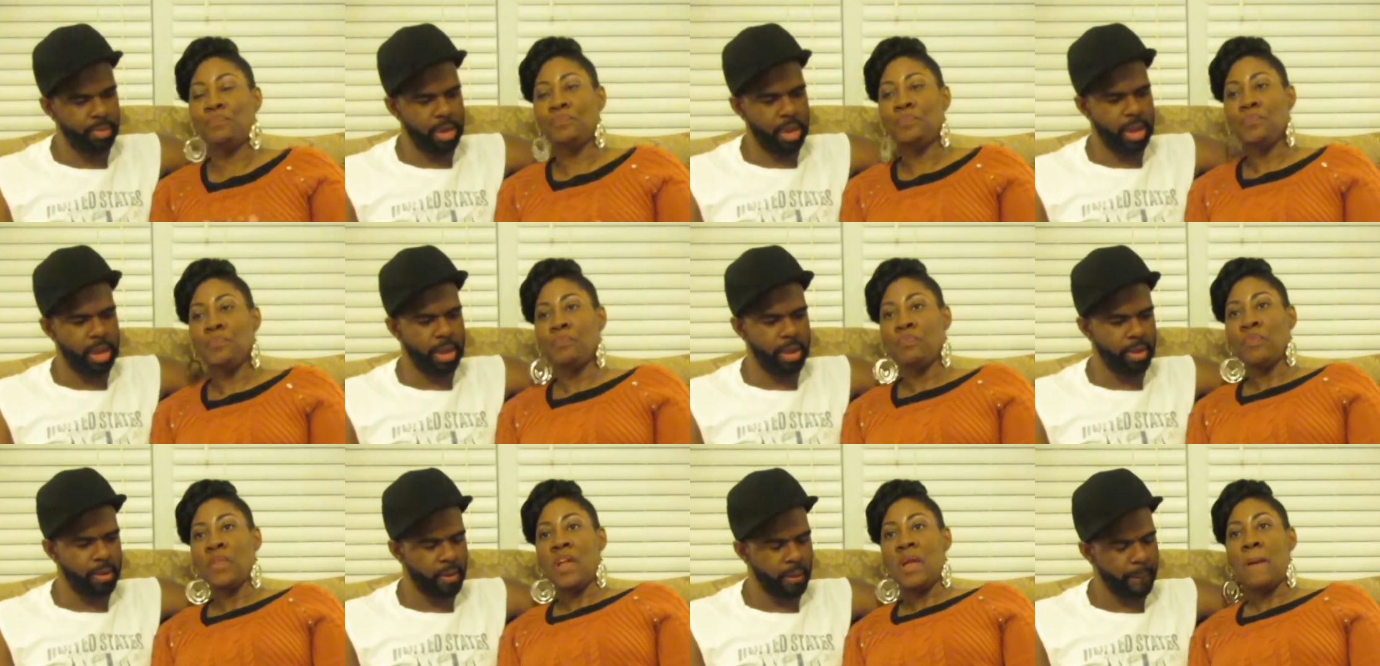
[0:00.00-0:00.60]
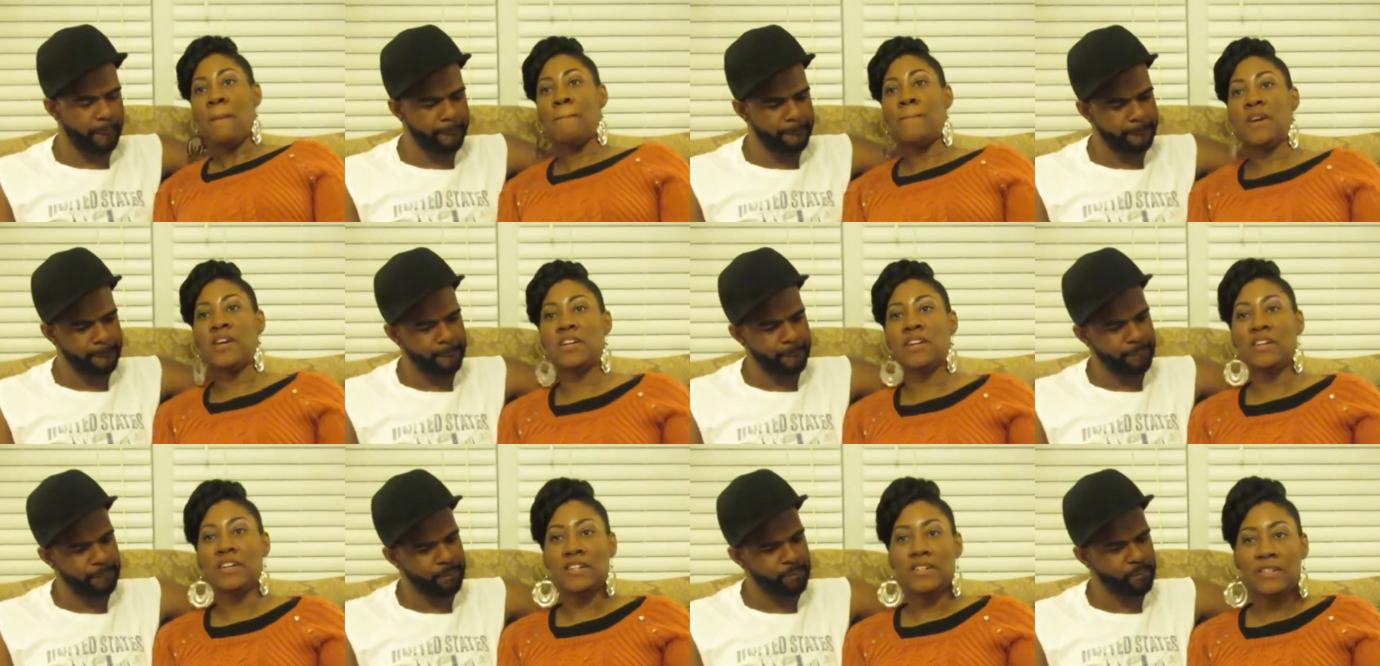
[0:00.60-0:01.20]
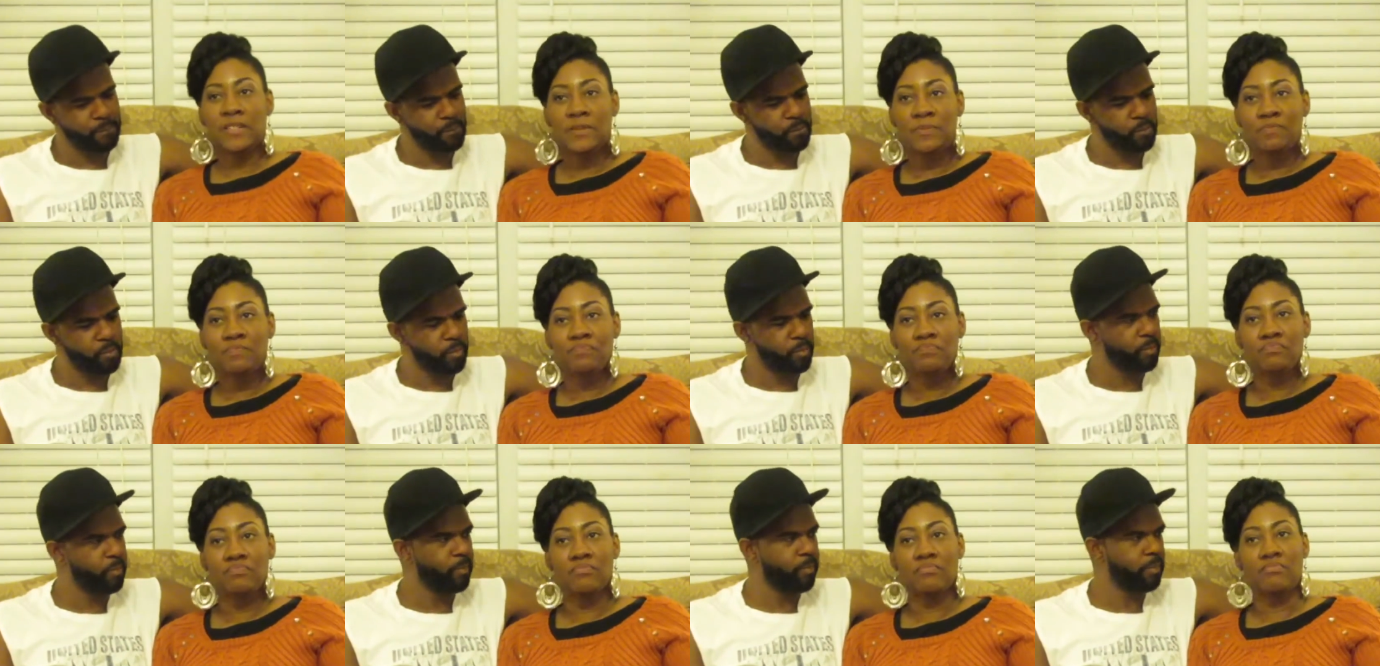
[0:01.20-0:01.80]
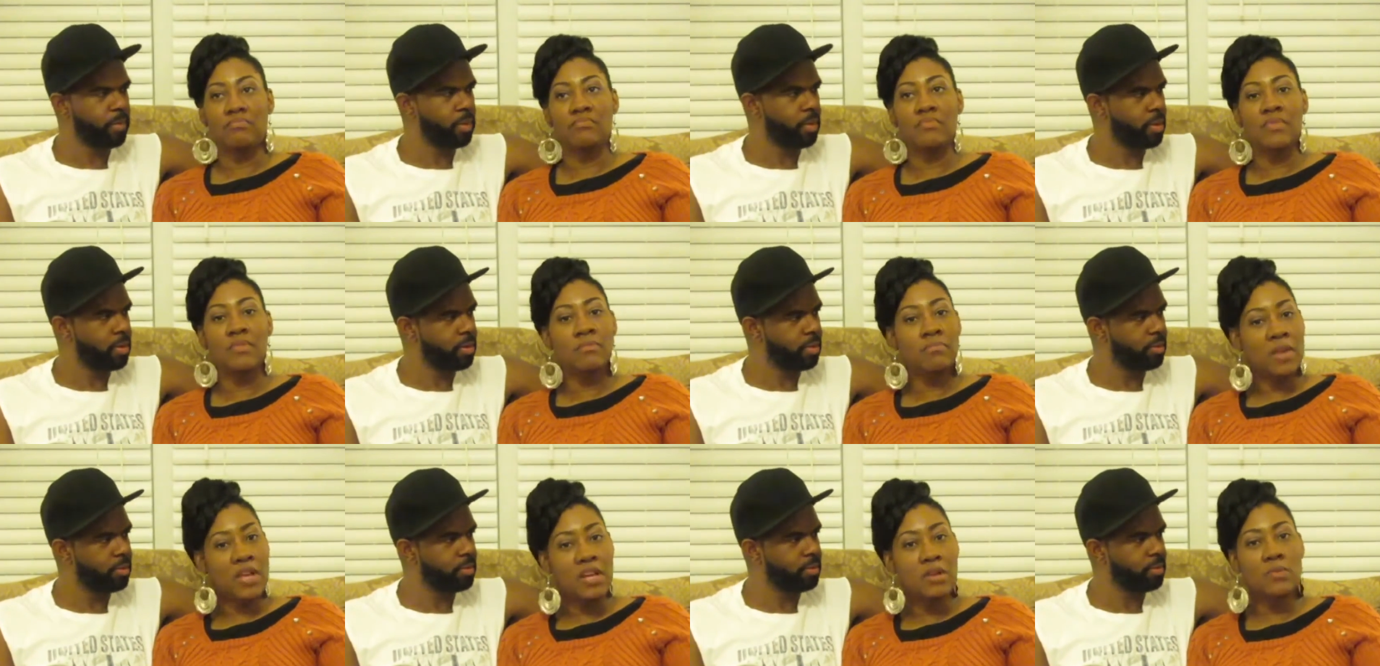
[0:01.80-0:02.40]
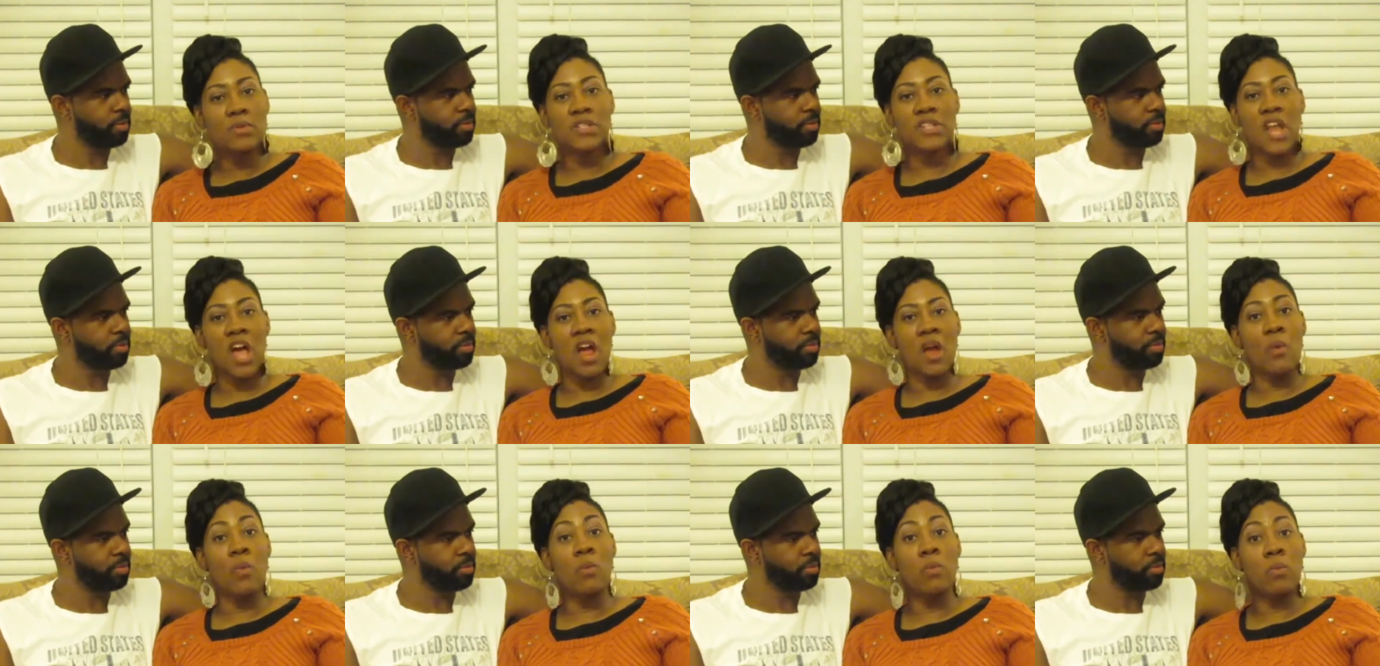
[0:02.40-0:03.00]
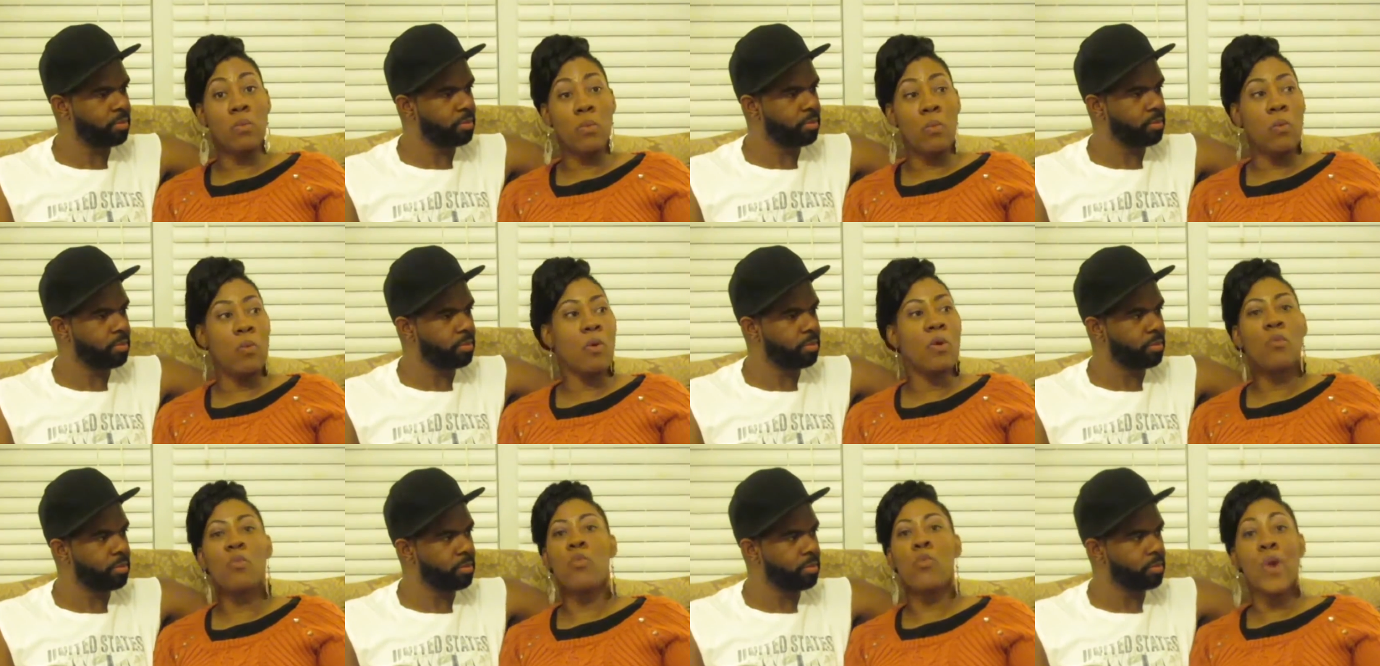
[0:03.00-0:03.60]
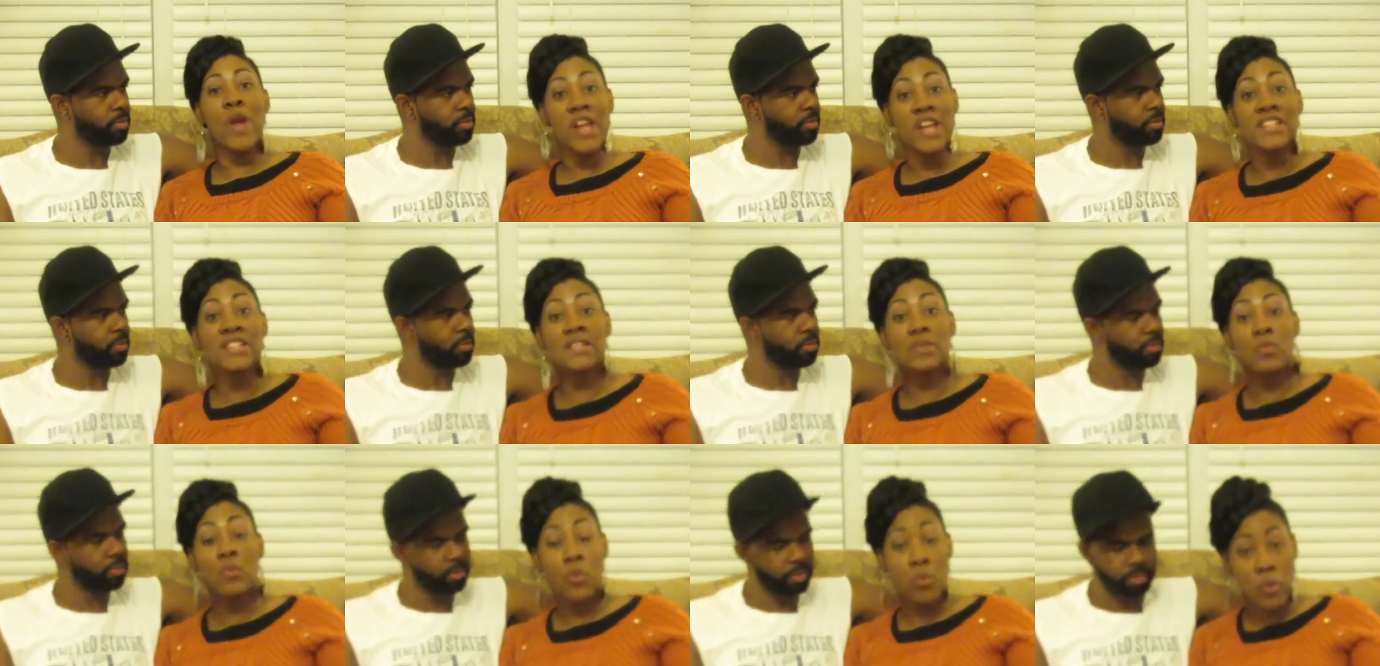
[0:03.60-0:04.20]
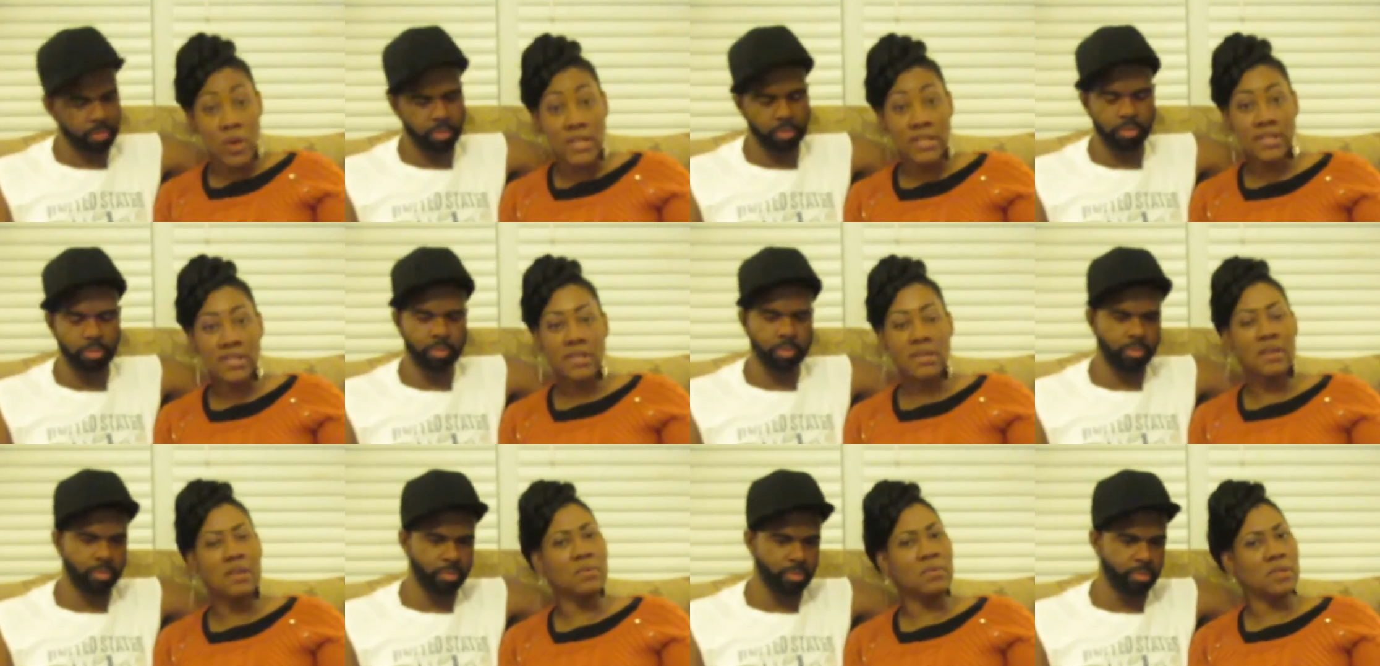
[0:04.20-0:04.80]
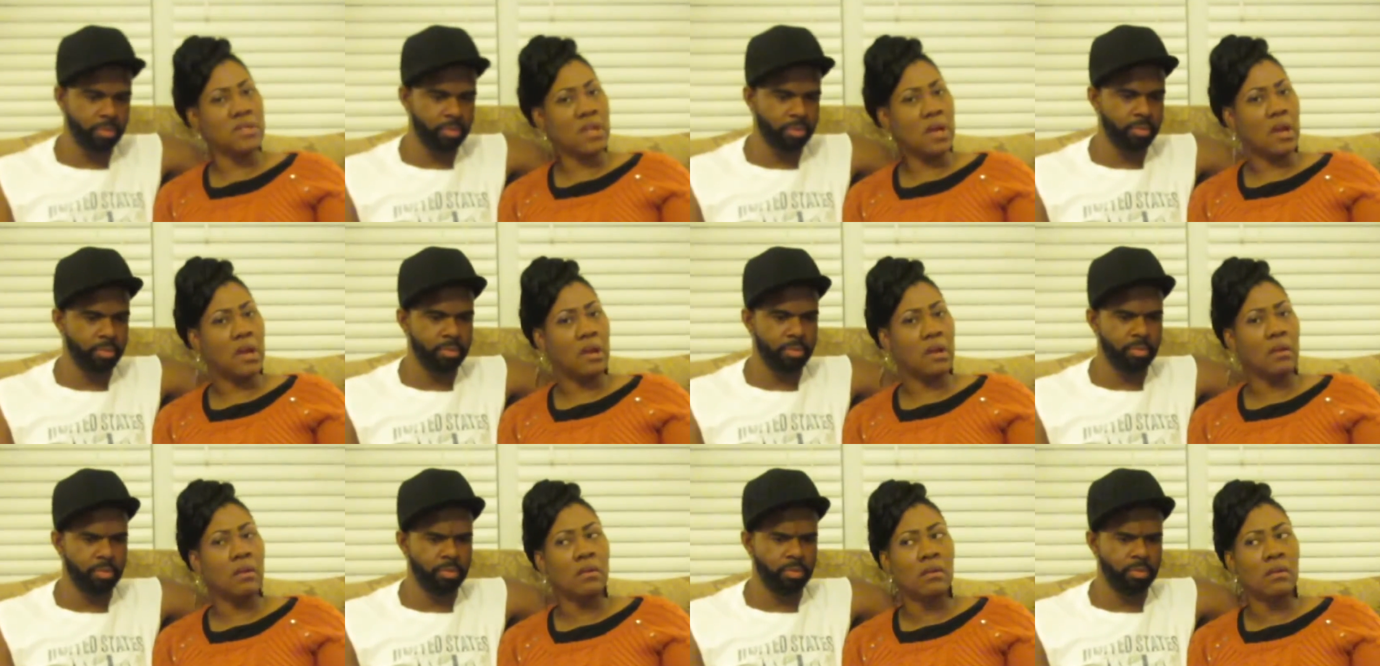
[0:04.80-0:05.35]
Speaker 1: Yeah. But uh, then it was like, War, where's Quincy? He was like,